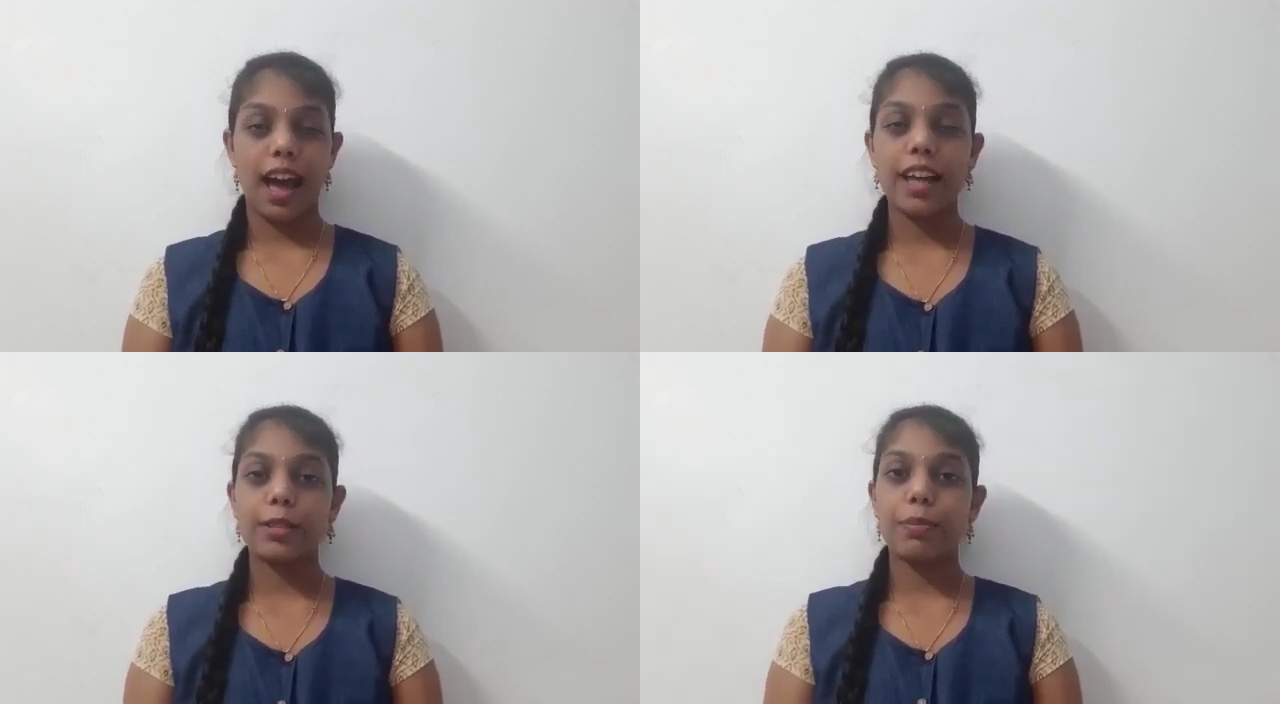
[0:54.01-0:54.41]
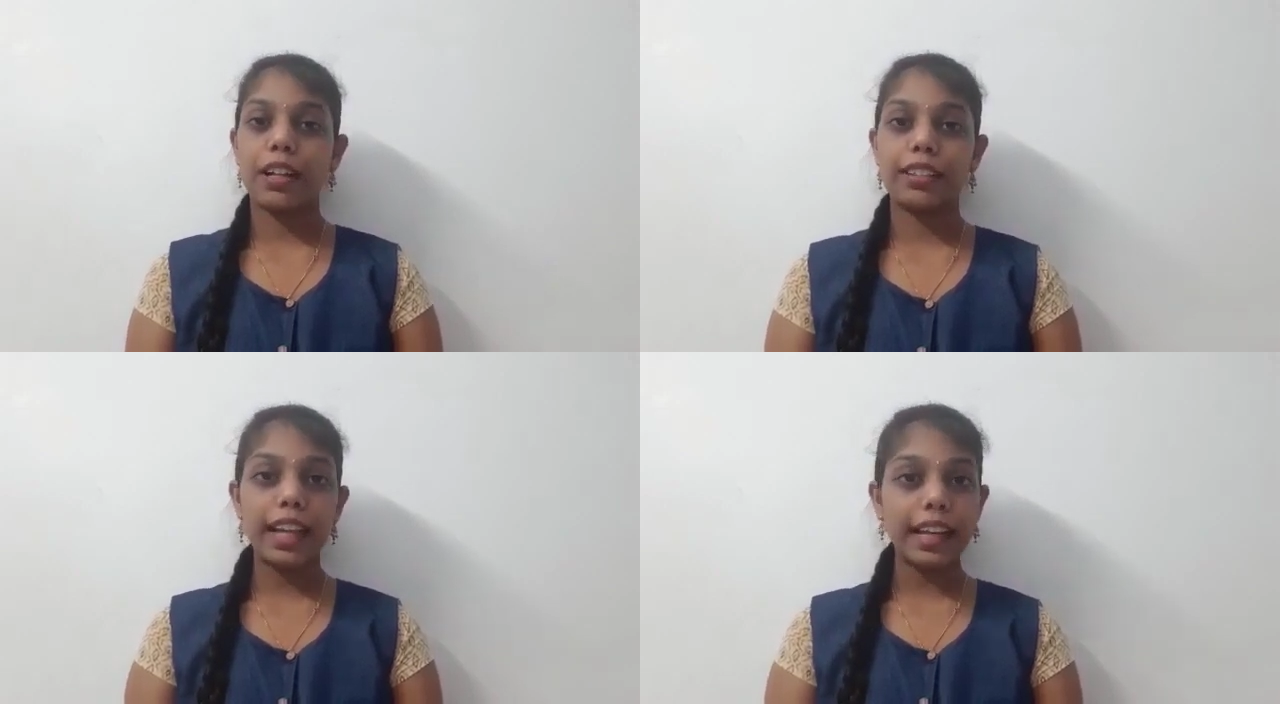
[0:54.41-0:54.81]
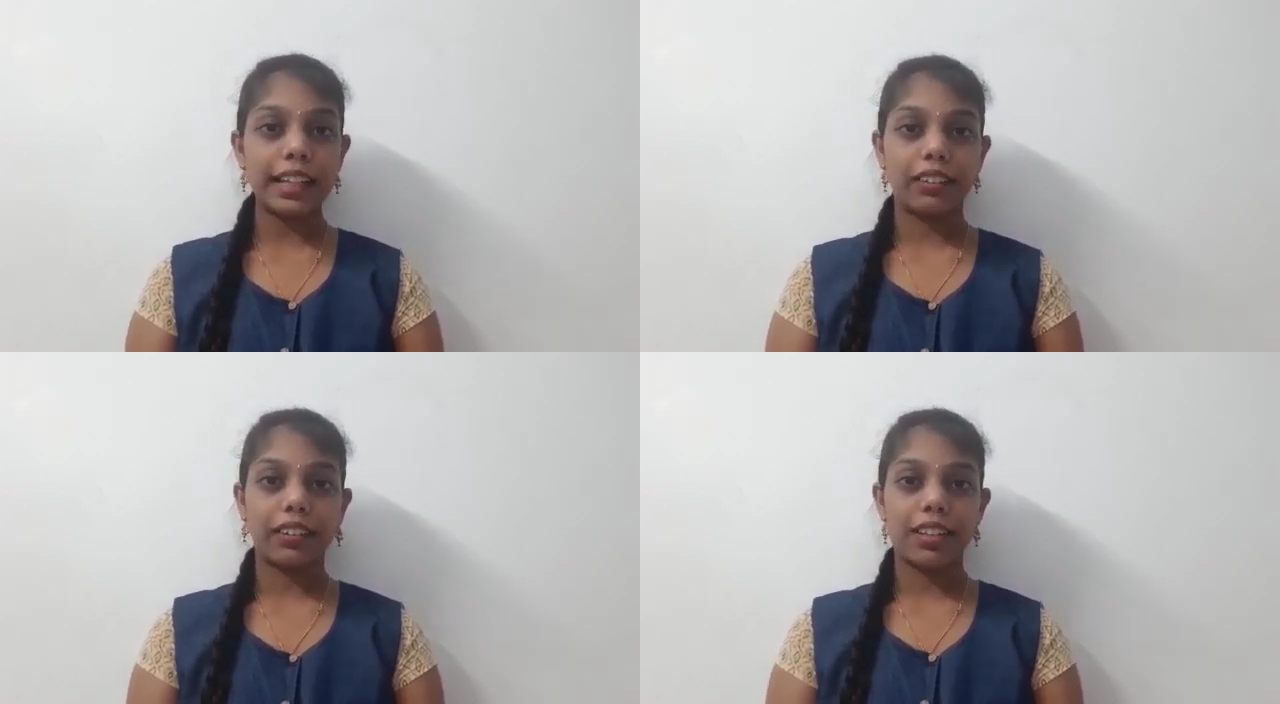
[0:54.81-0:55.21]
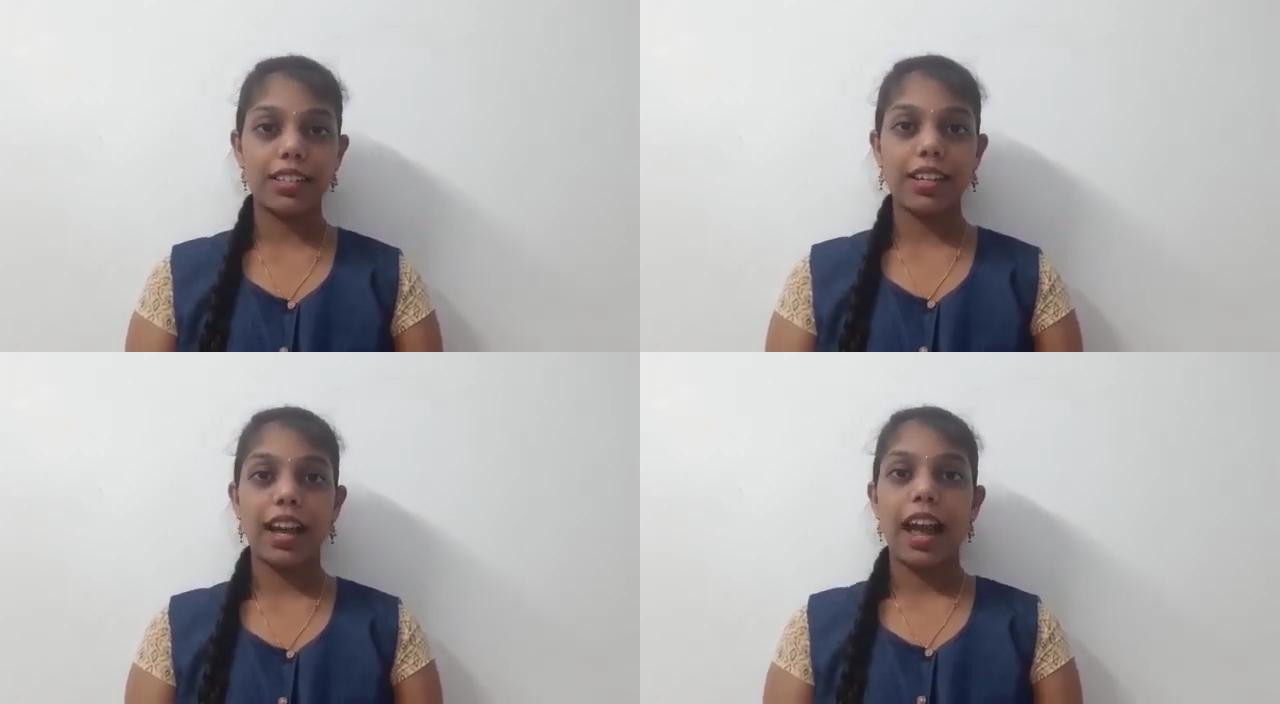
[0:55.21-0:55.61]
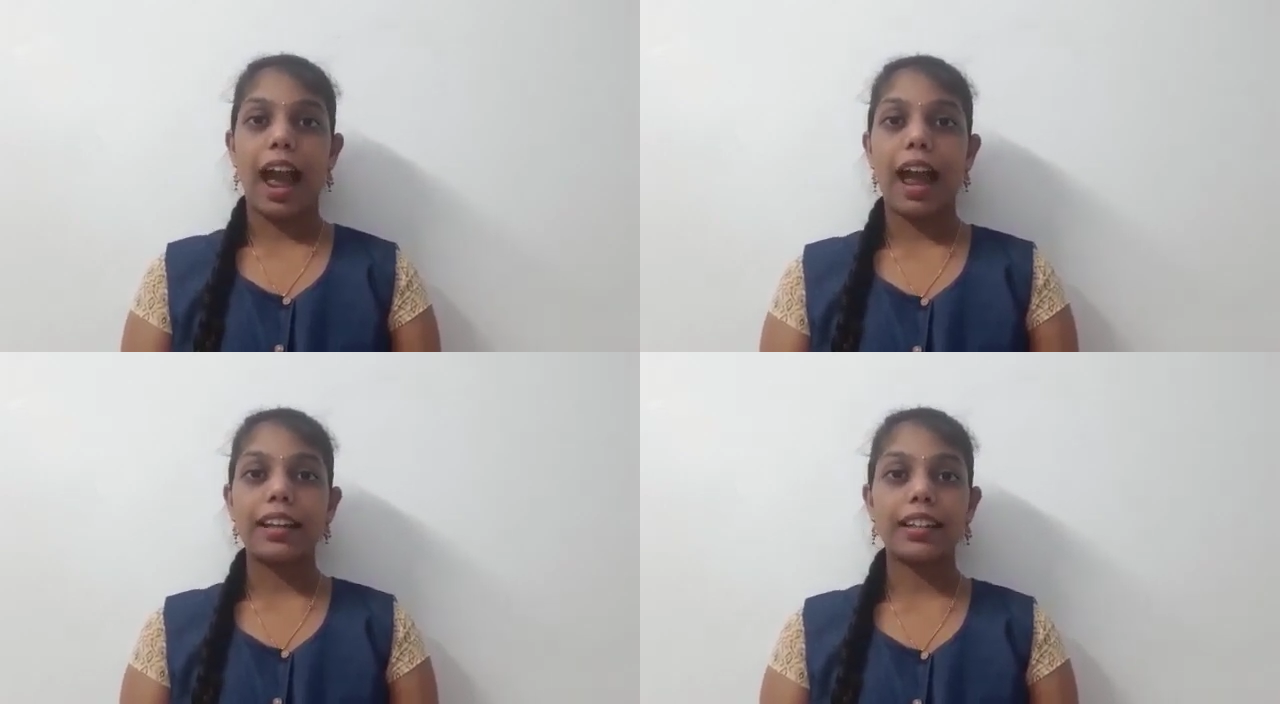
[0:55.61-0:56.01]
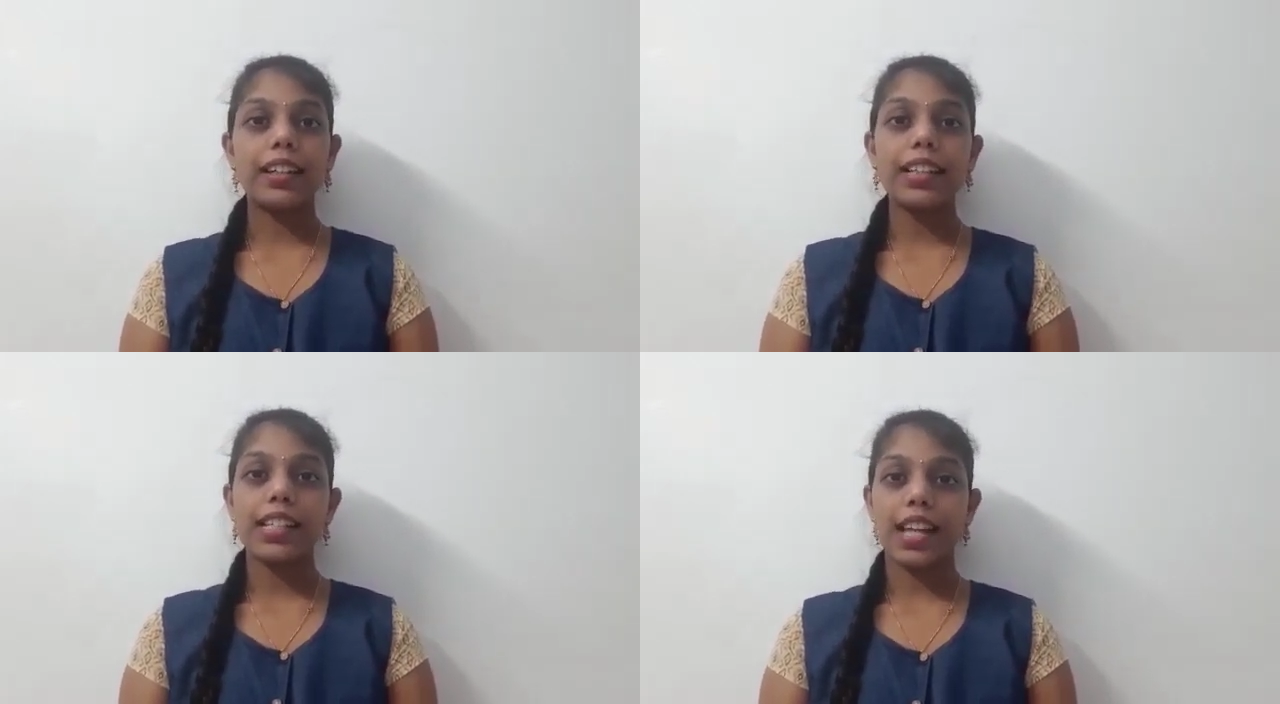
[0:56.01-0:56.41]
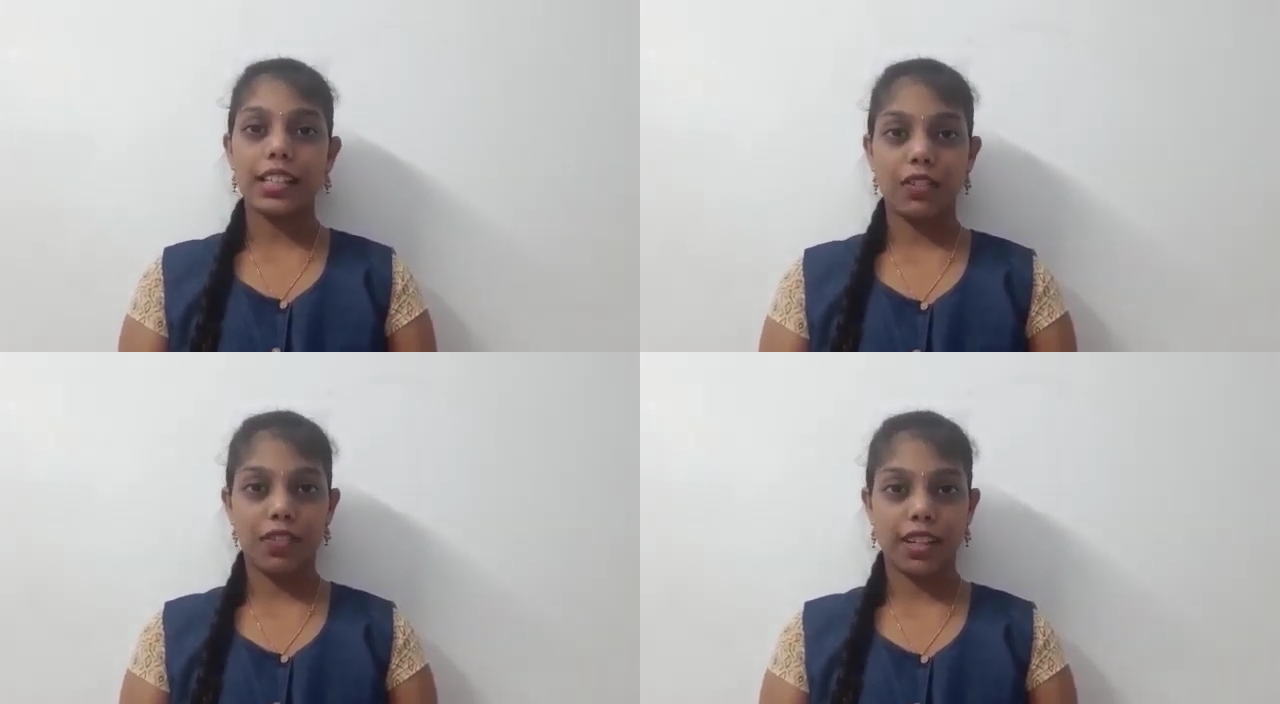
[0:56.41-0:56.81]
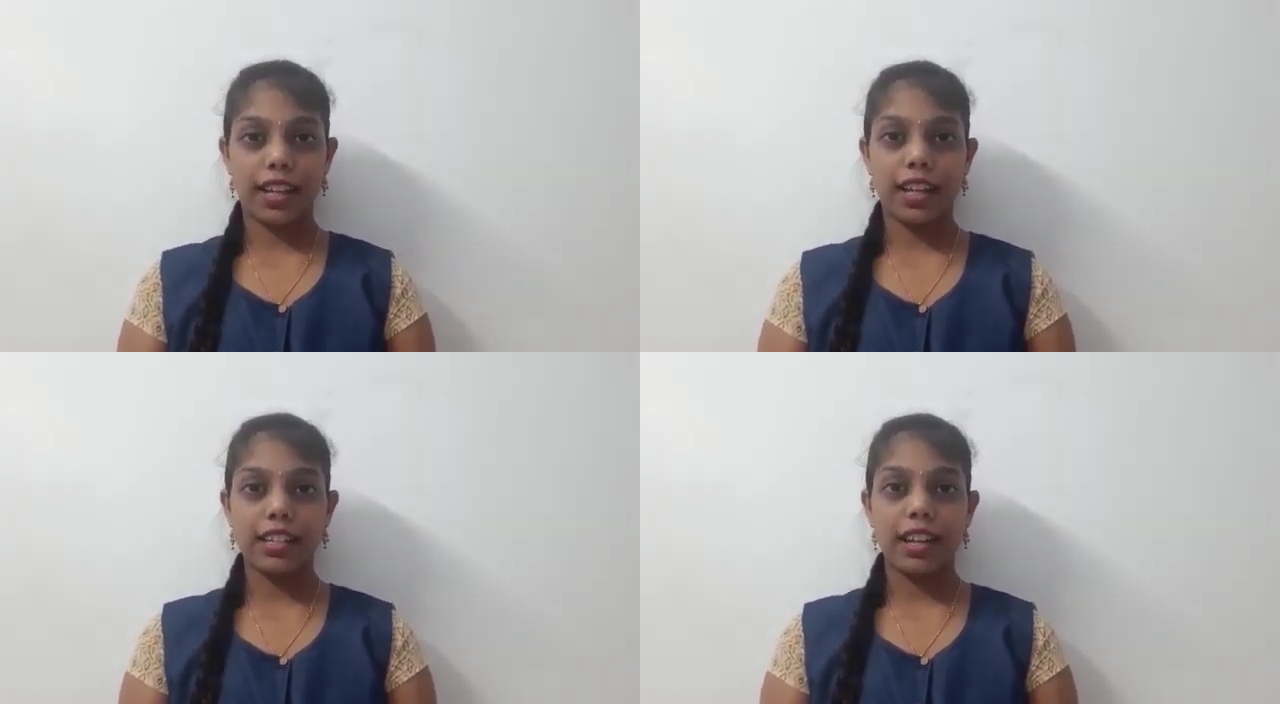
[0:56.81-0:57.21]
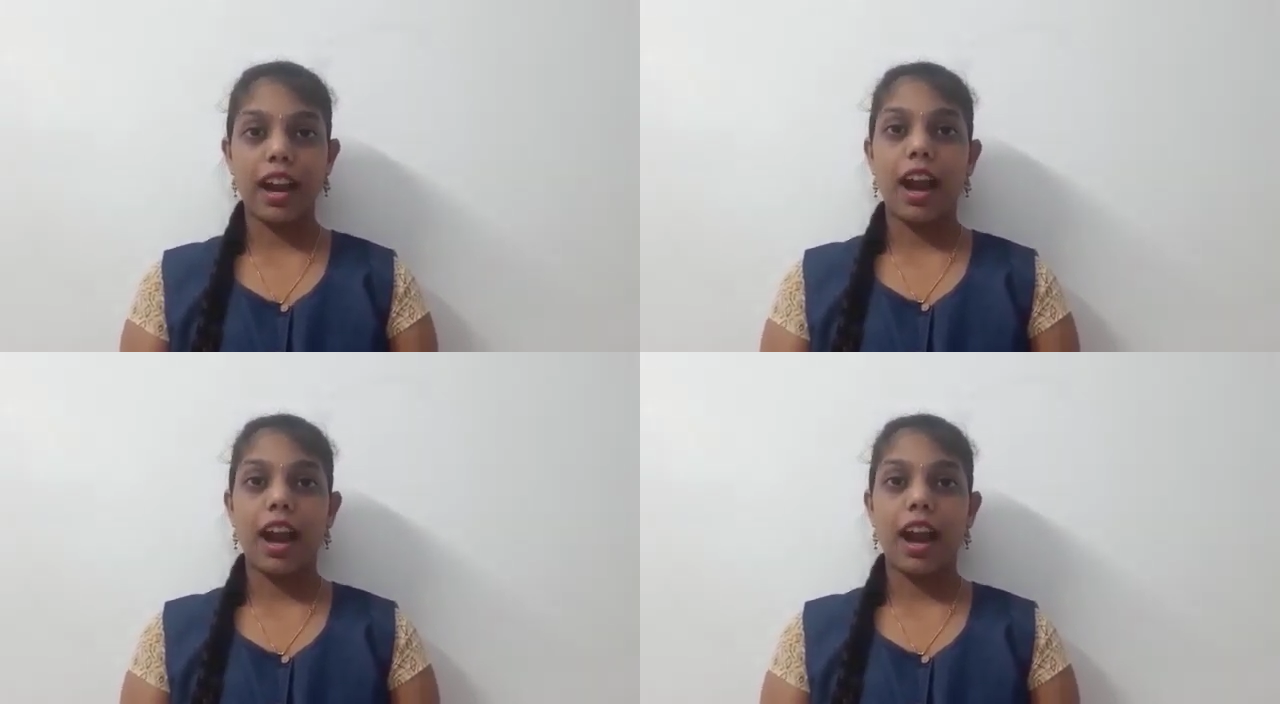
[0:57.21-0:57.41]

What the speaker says: as per their interest and earn a certificate